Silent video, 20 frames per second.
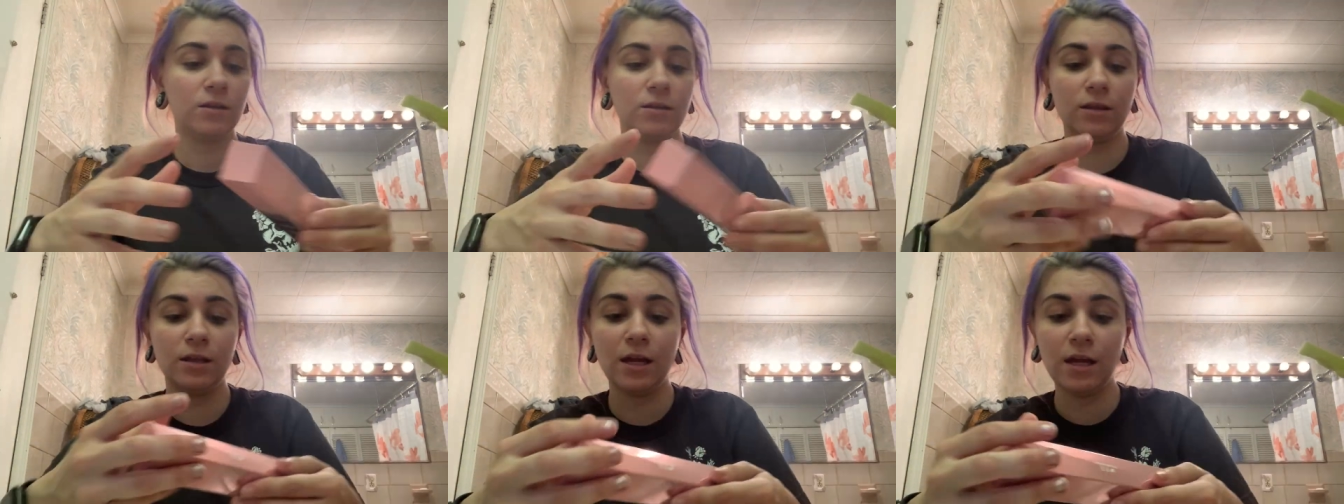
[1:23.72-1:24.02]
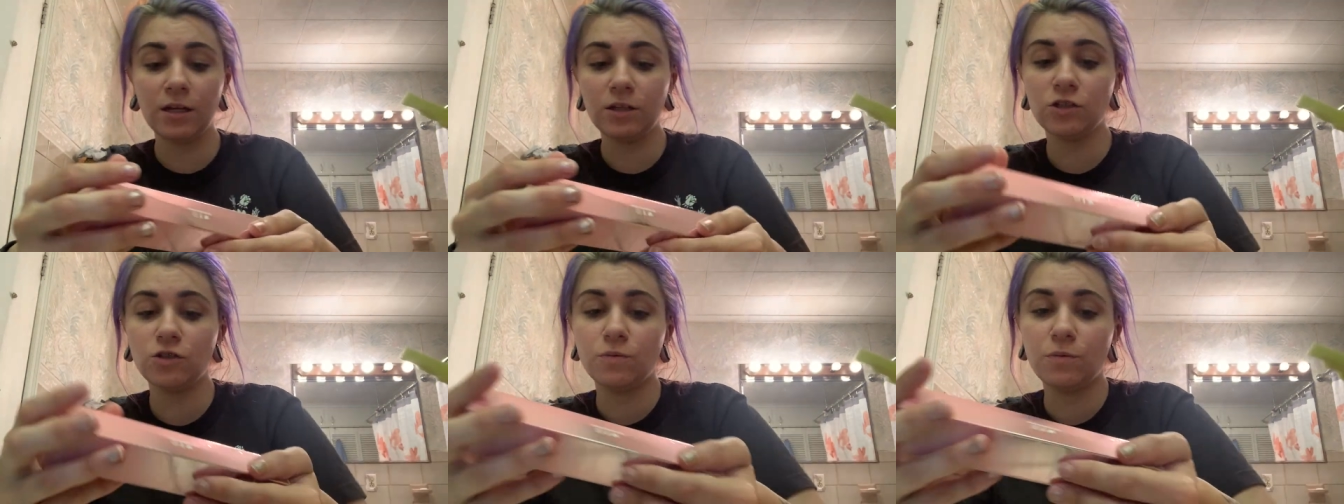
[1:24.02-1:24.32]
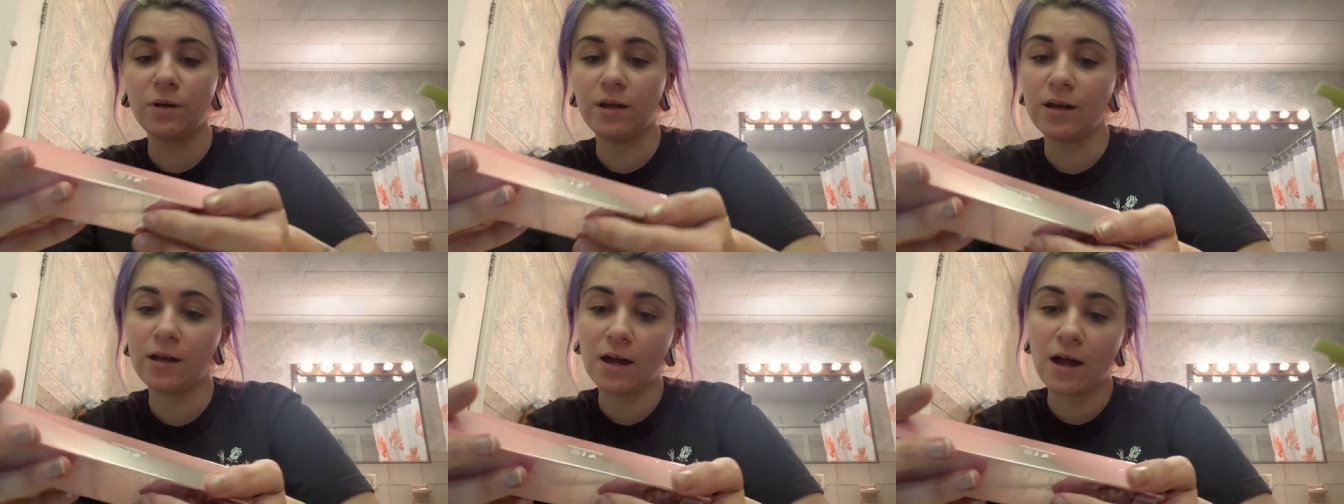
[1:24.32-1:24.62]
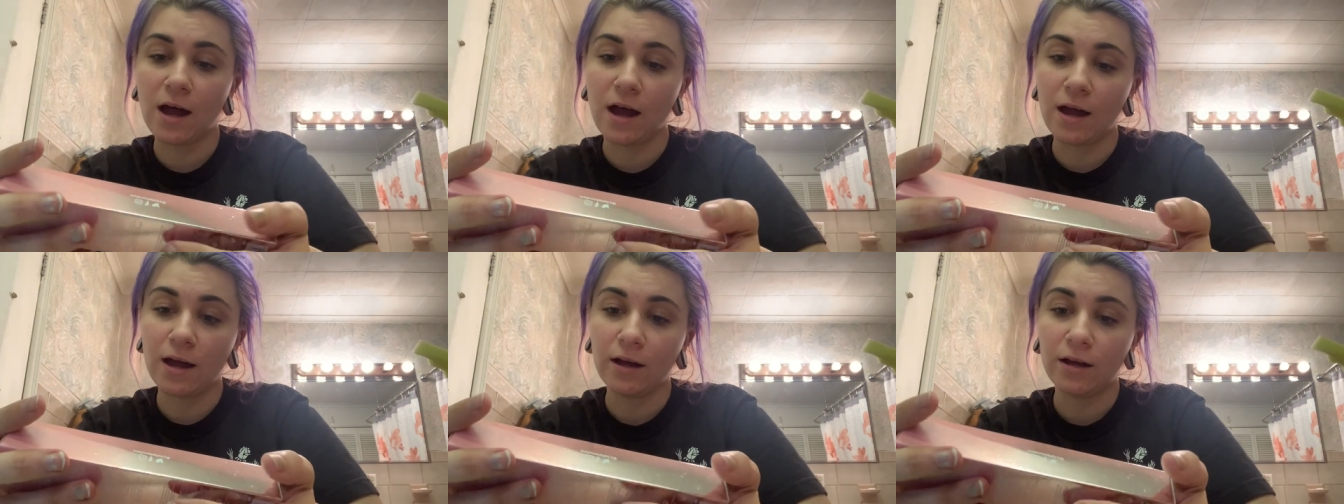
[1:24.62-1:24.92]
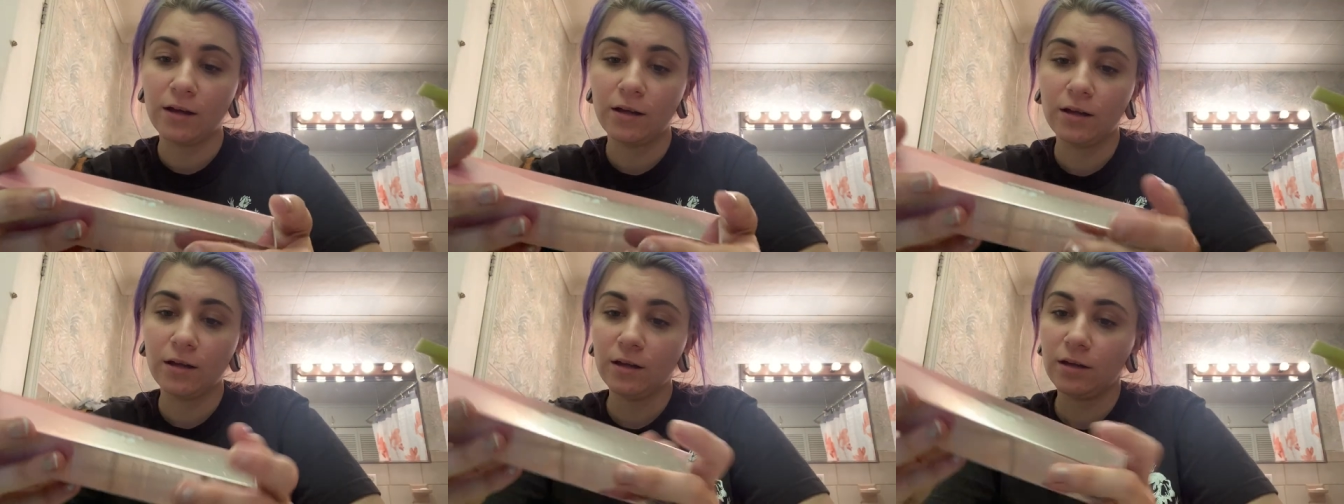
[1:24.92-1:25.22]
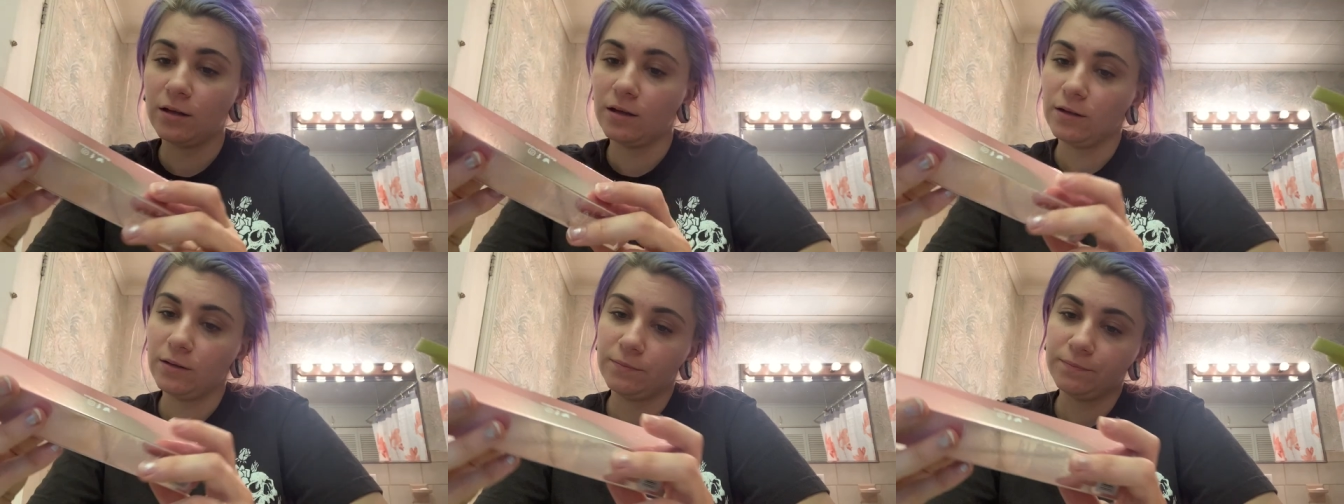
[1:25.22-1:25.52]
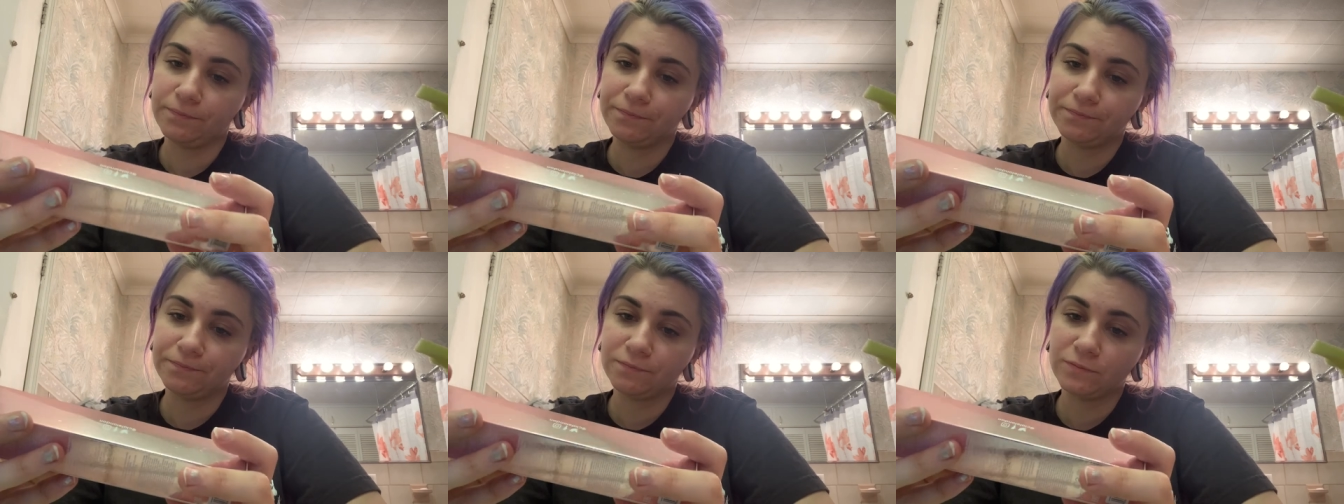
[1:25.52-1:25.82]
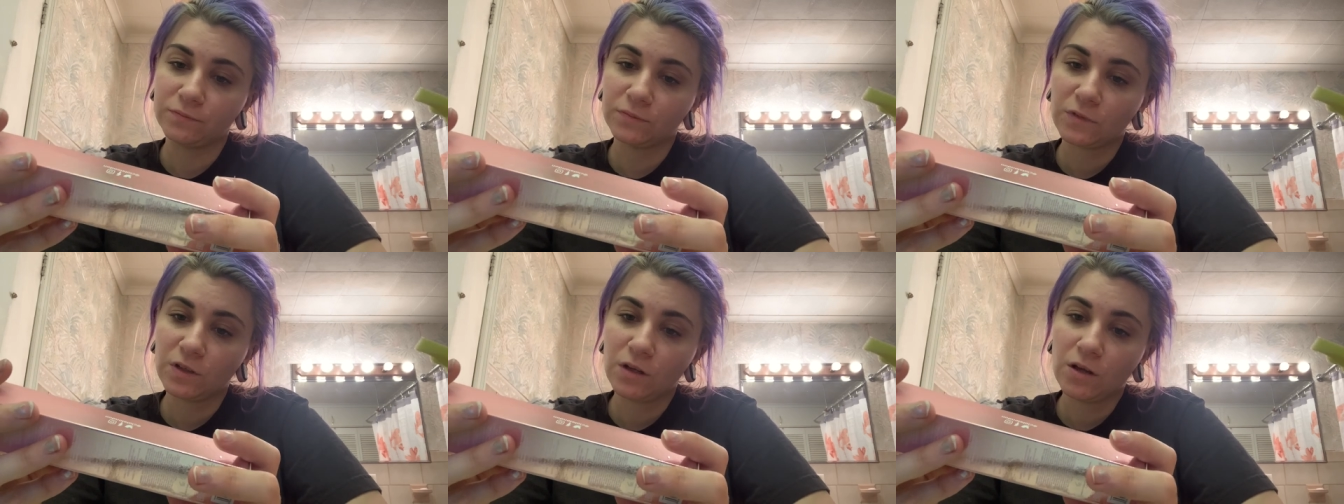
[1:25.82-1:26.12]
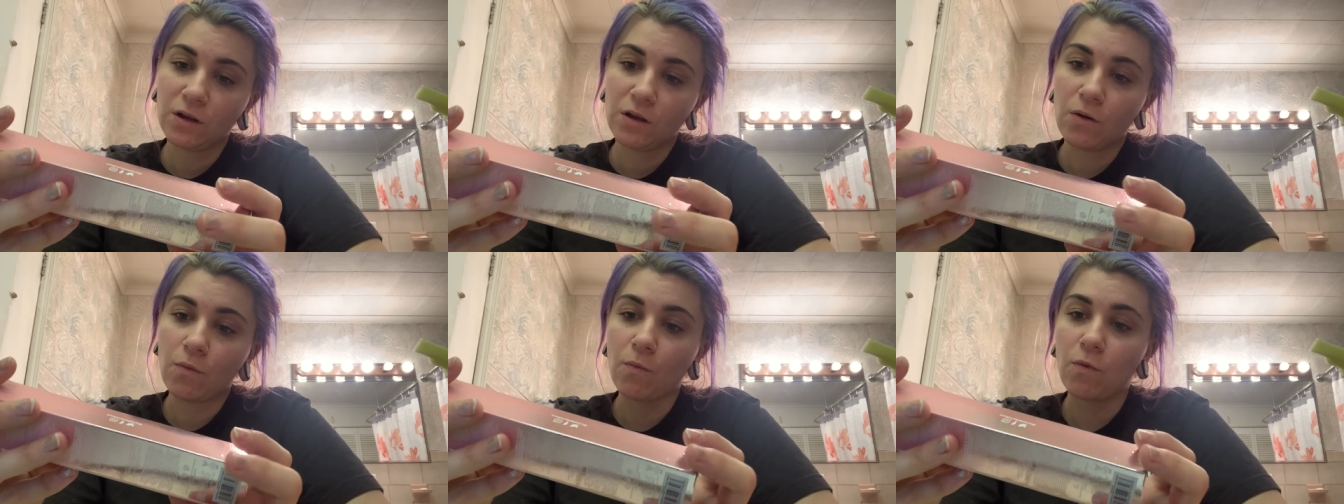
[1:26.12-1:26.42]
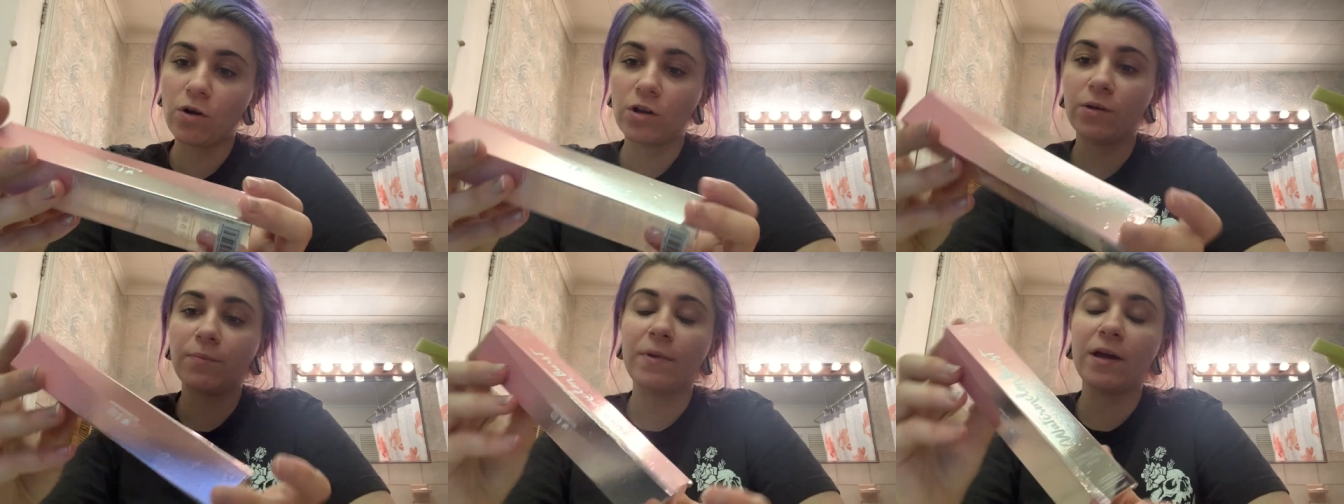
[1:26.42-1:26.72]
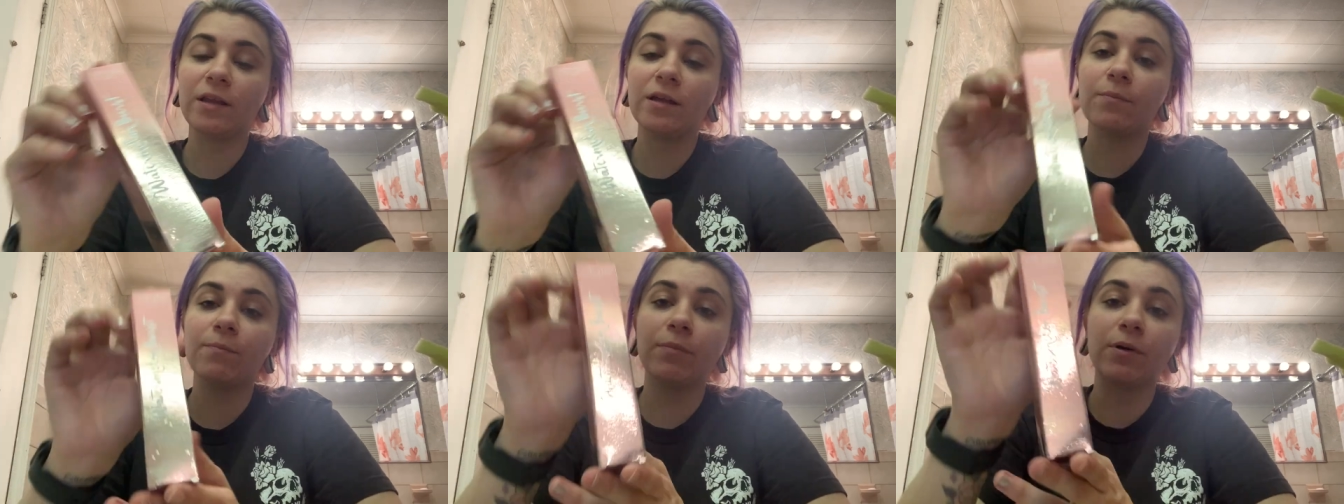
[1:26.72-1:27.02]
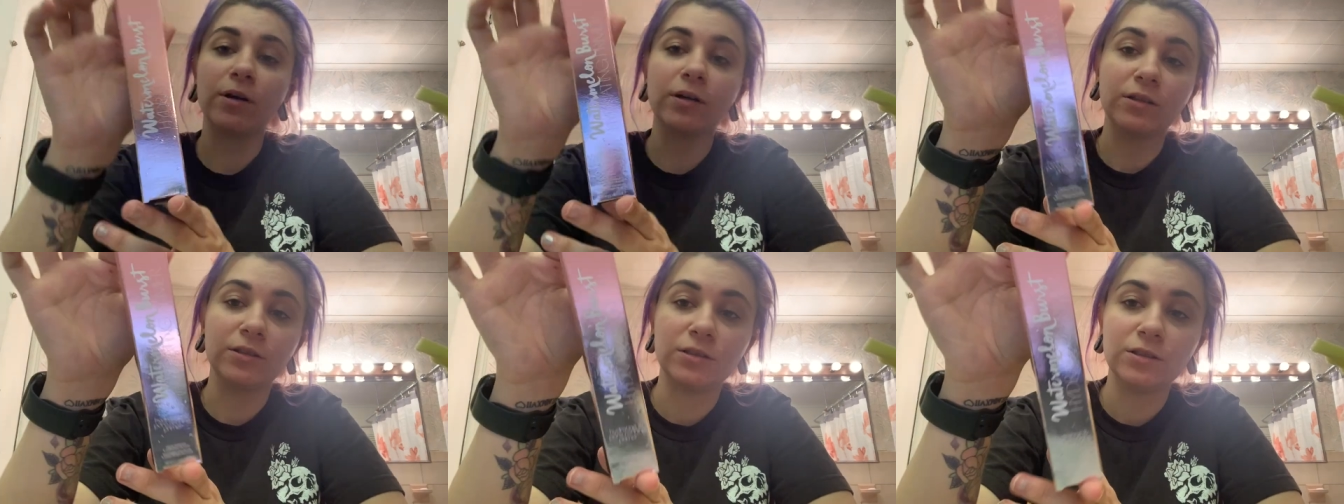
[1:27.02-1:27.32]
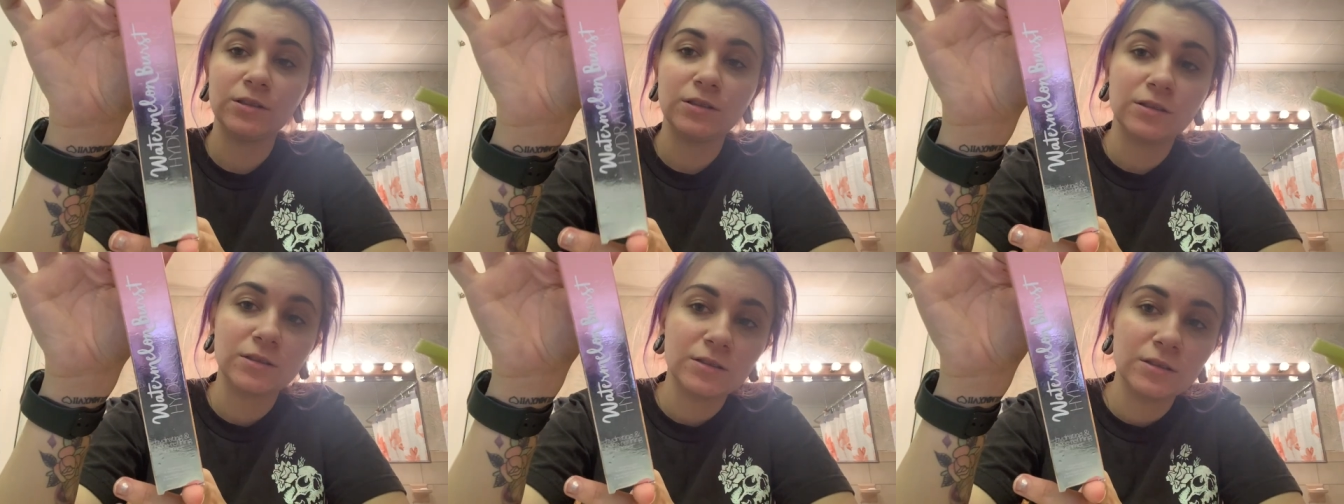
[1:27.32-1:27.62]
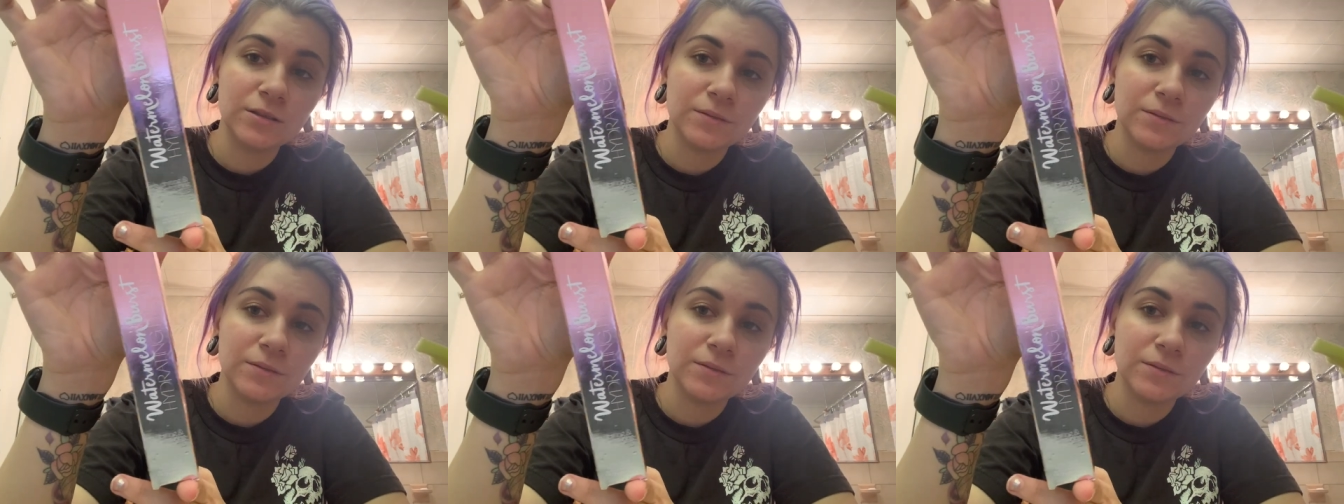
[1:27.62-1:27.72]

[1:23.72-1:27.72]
Next, we got Watermelon Burst